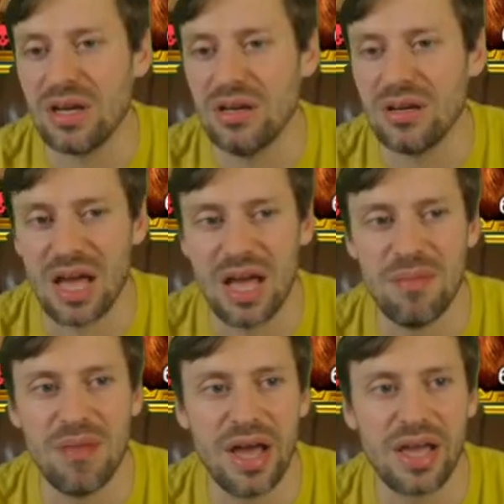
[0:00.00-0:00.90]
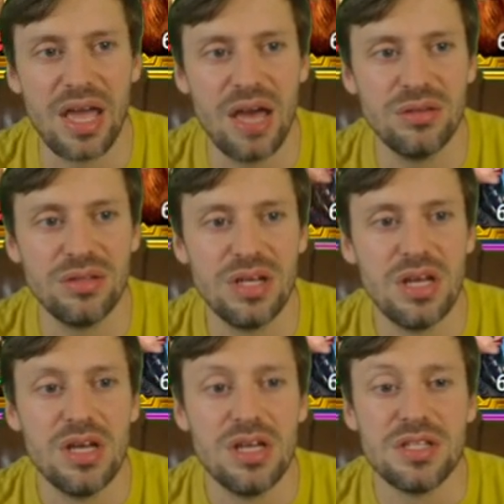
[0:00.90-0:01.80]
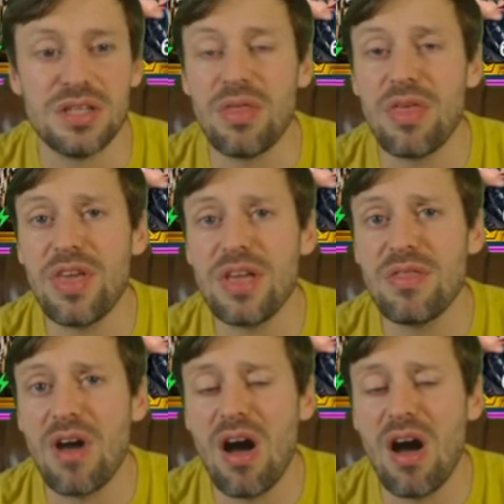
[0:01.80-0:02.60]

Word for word: look at my account. So the thing that